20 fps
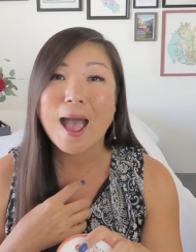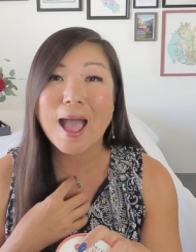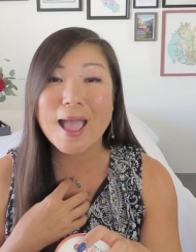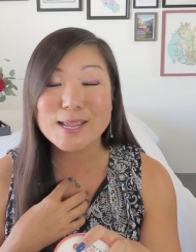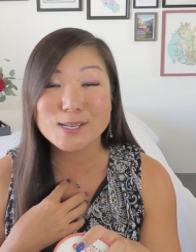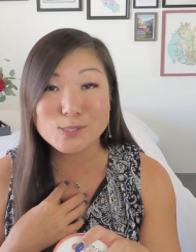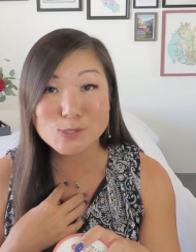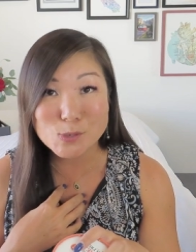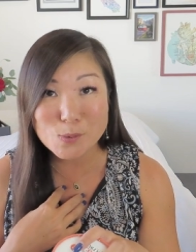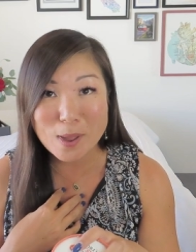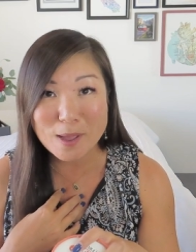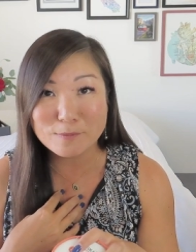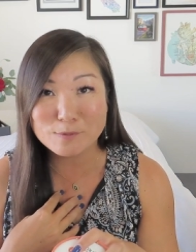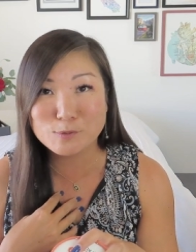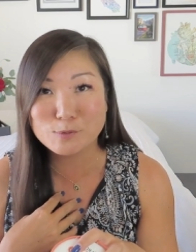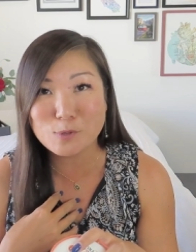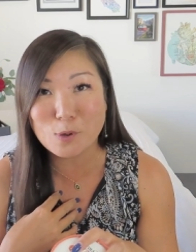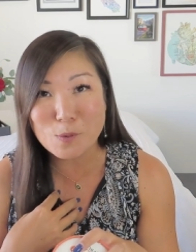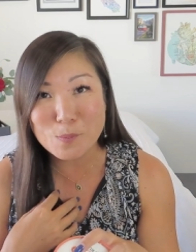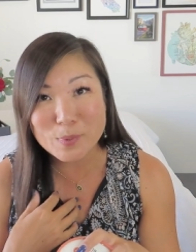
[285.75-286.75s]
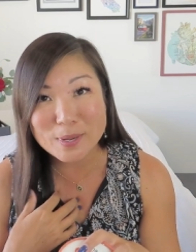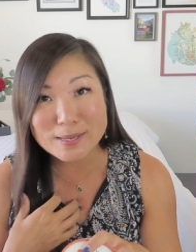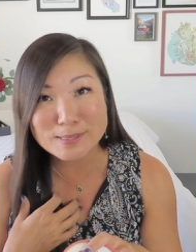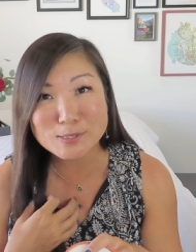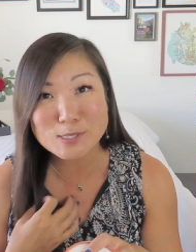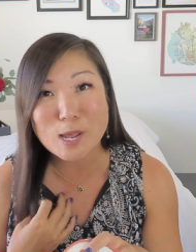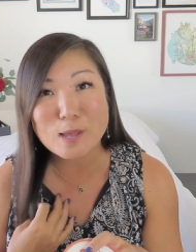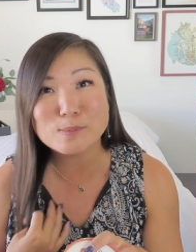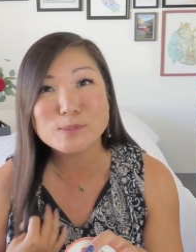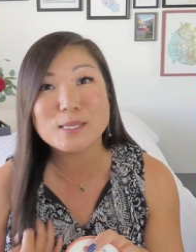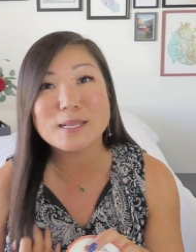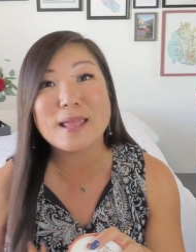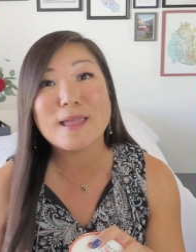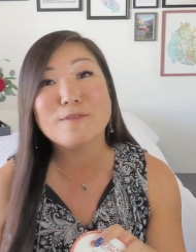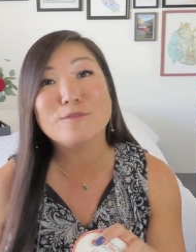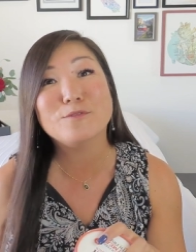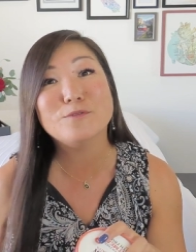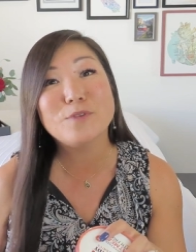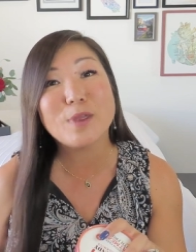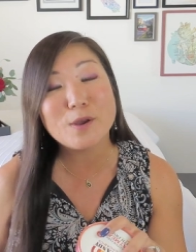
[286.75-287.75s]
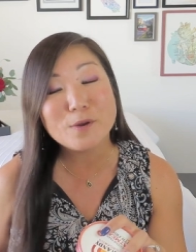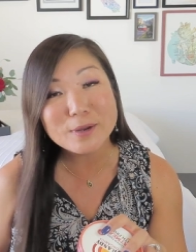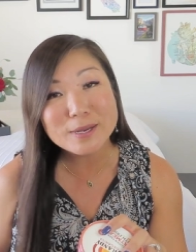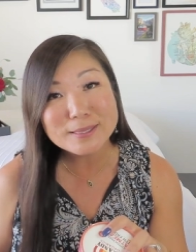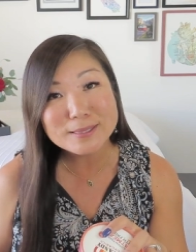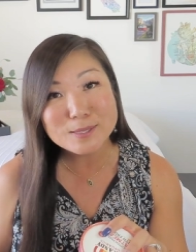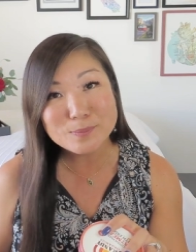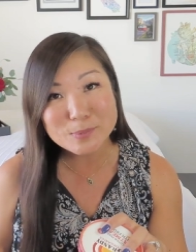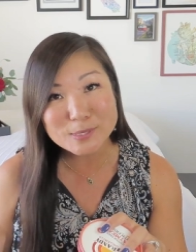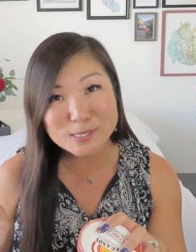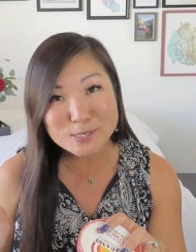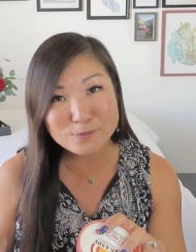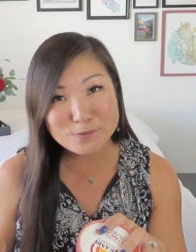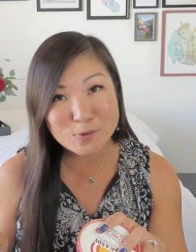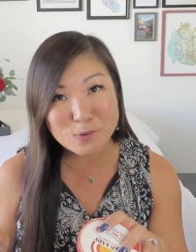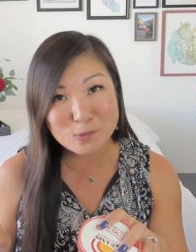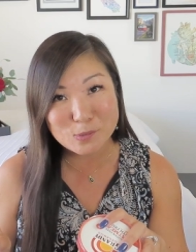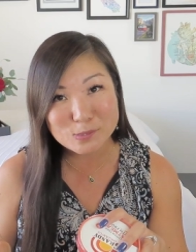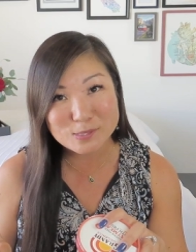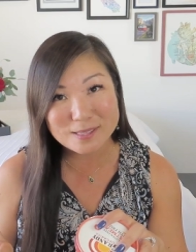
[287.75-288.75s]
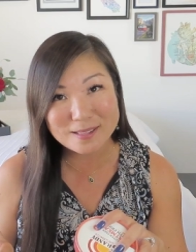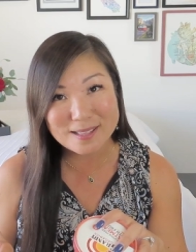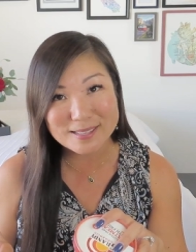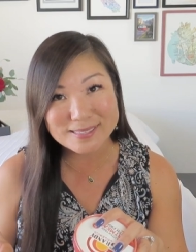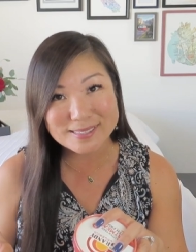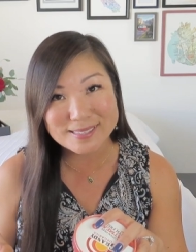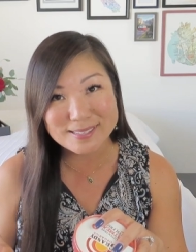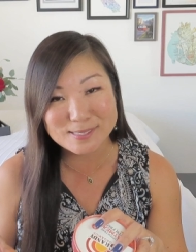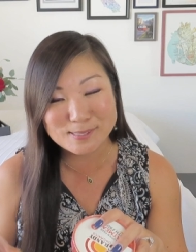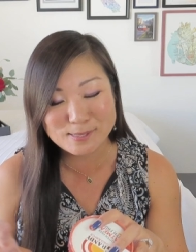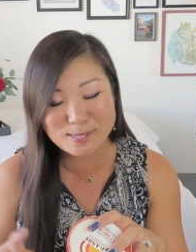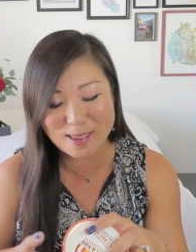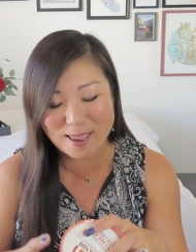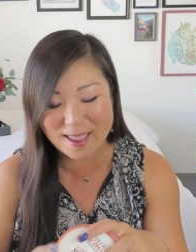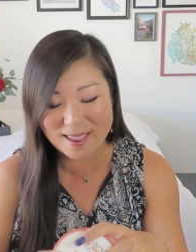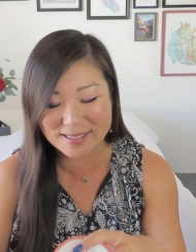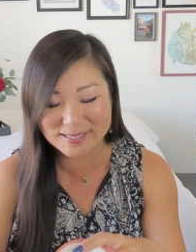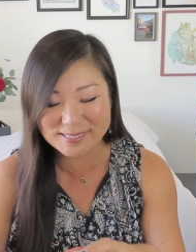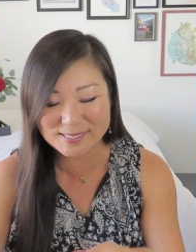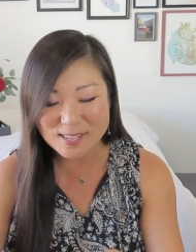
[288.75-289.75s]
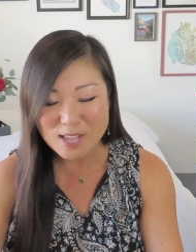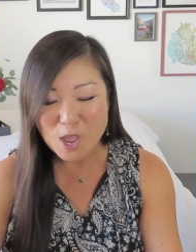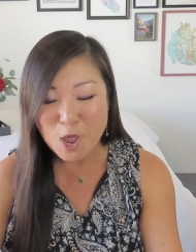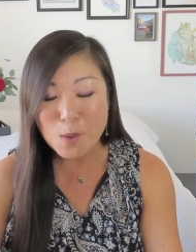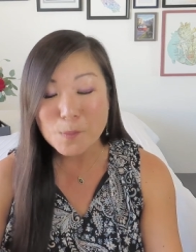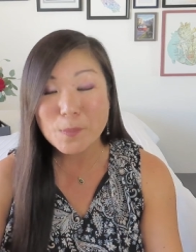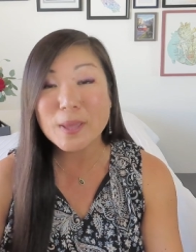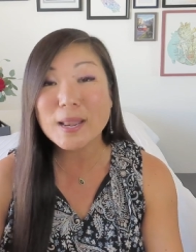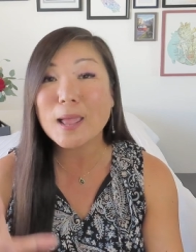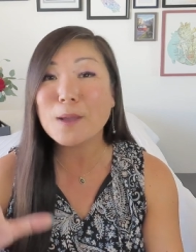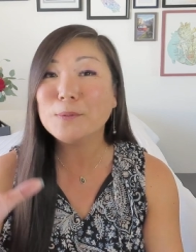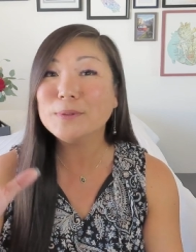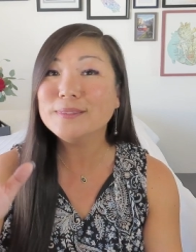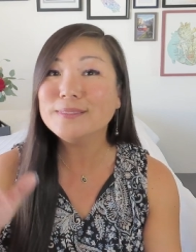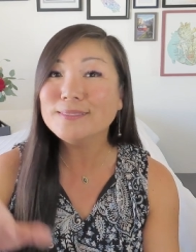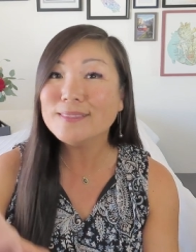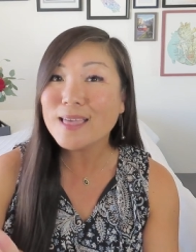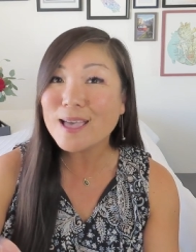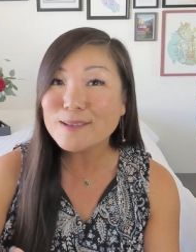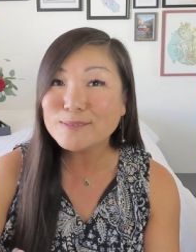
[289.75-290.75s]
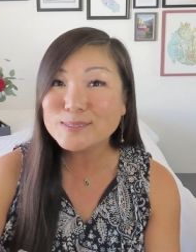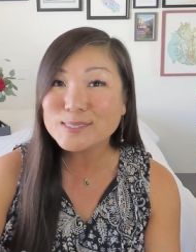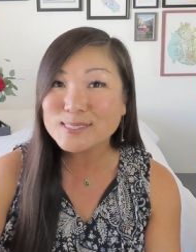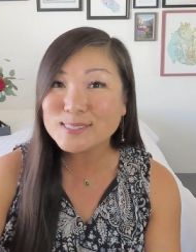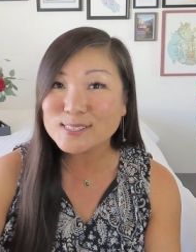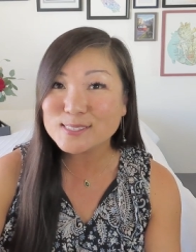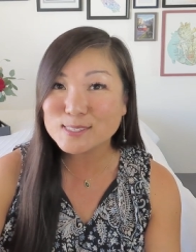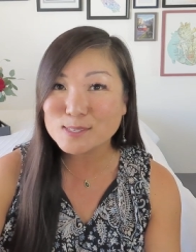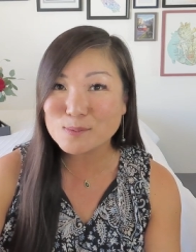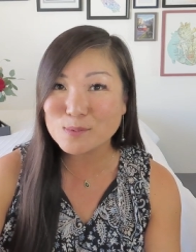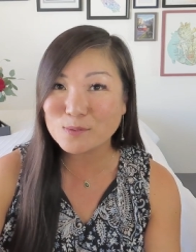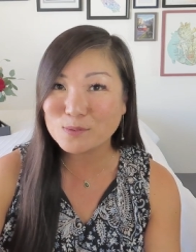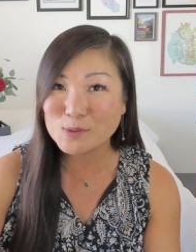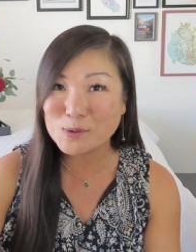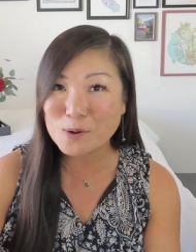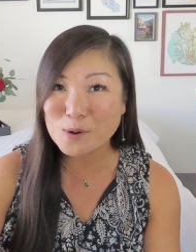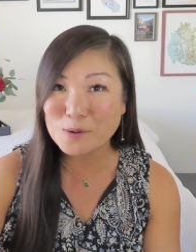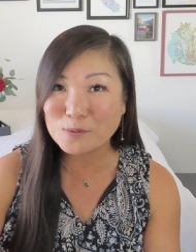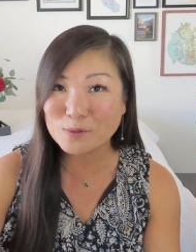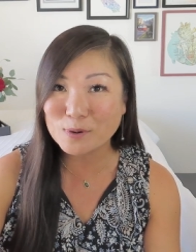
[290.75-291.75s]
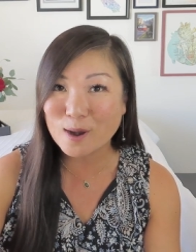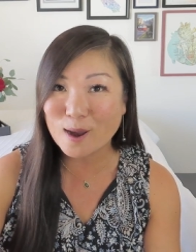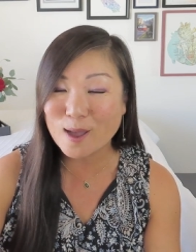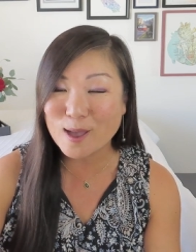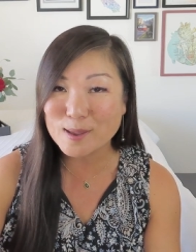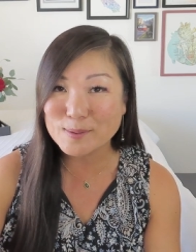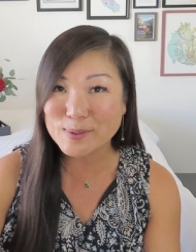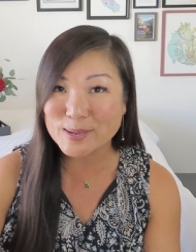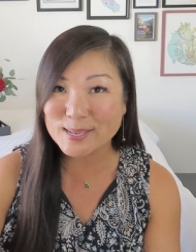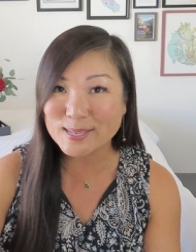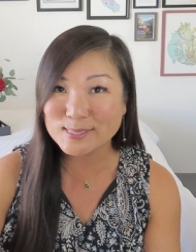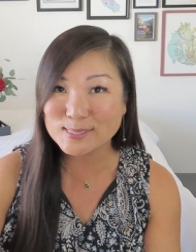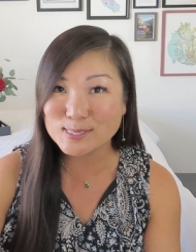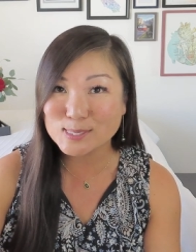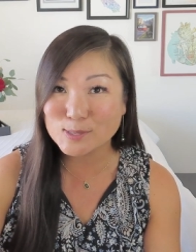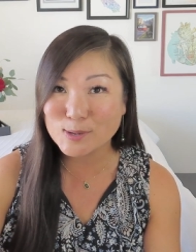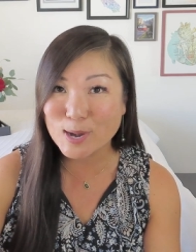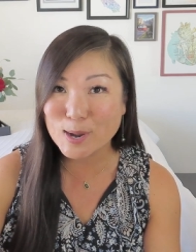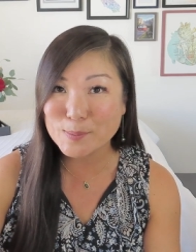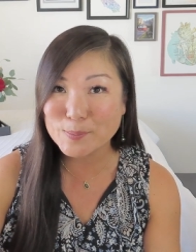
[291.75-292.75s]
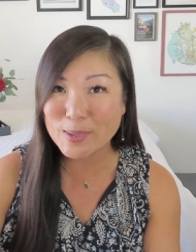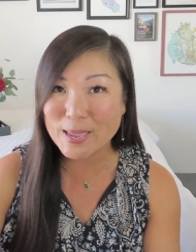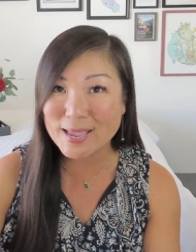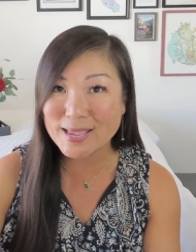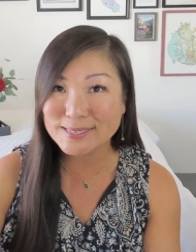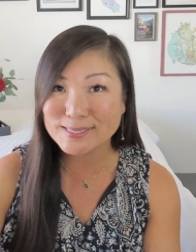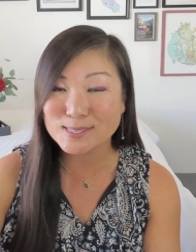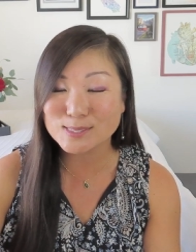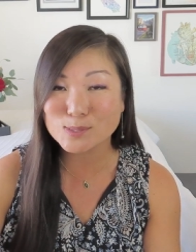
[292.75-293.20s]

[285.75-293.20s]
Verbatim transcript: I do have so many jobs that I have very limited photo slots these days, but I would love to see some of you over on my Instagram page.